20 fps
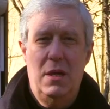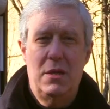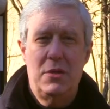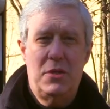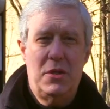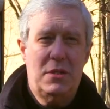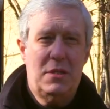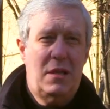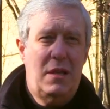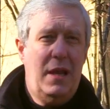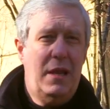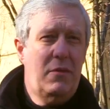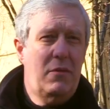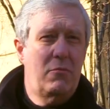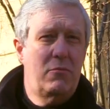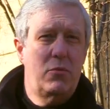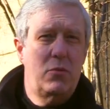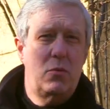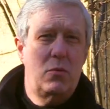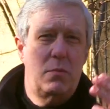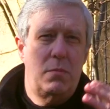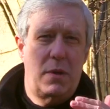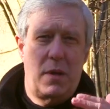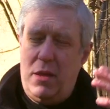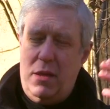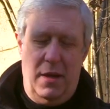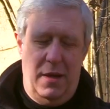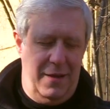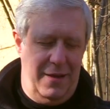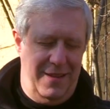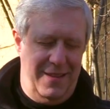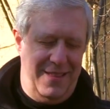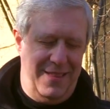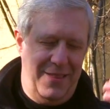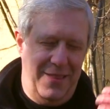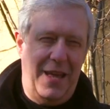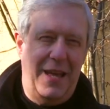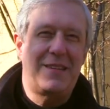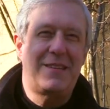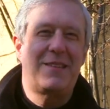Just let the
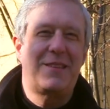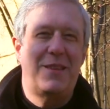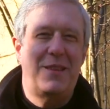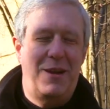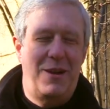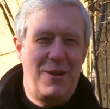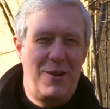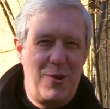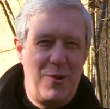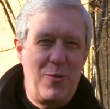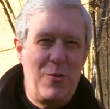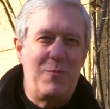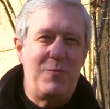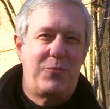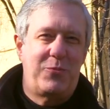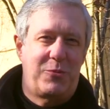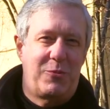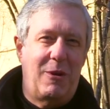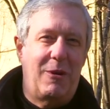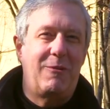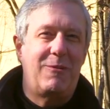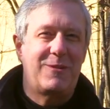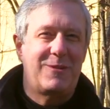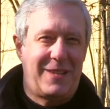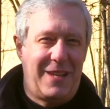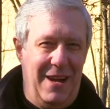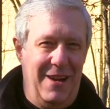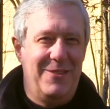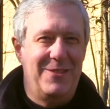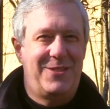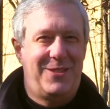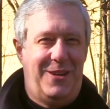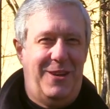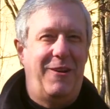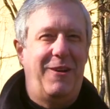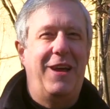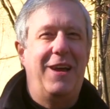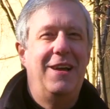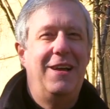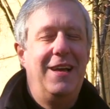loop roll down,
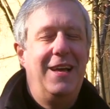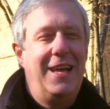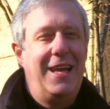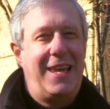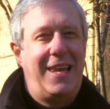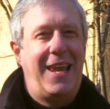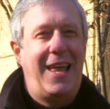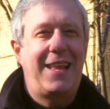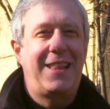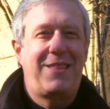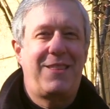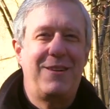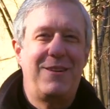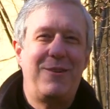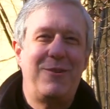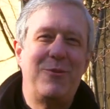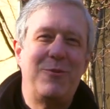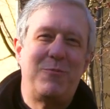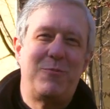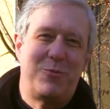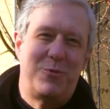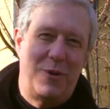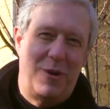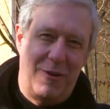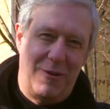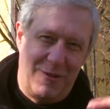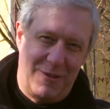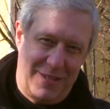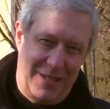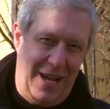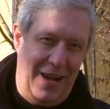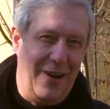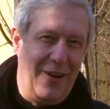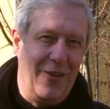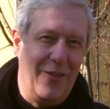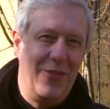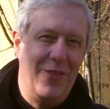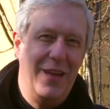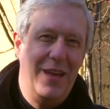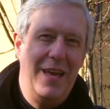sorry. Let the loop roll
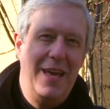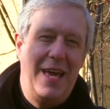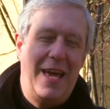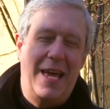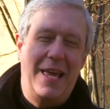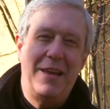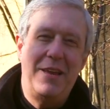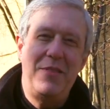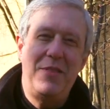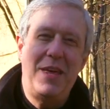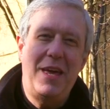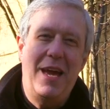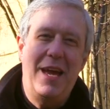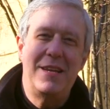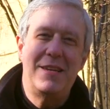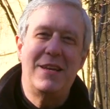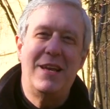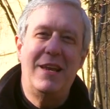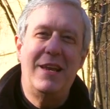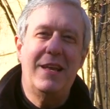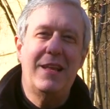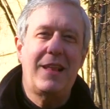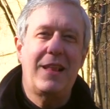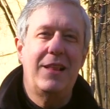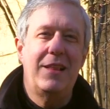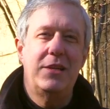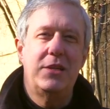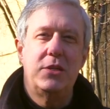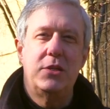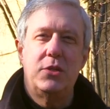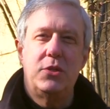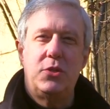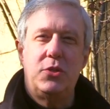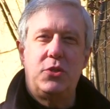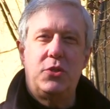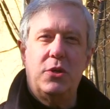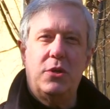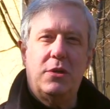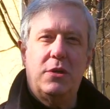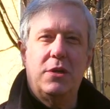down, and in the end, a little
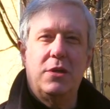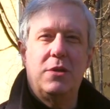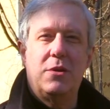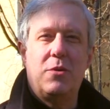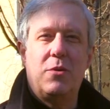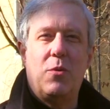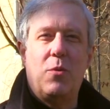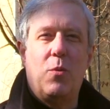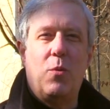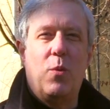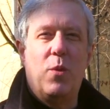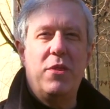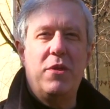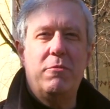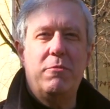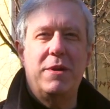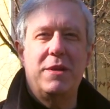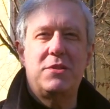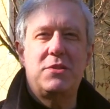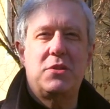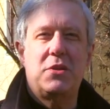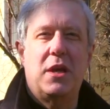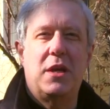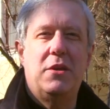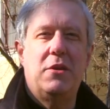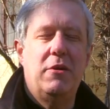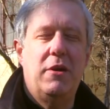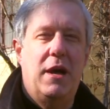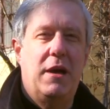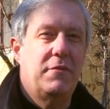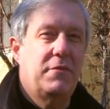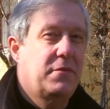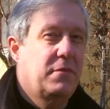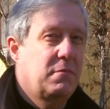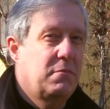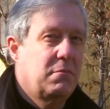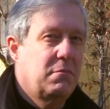chook with a wrist, and you have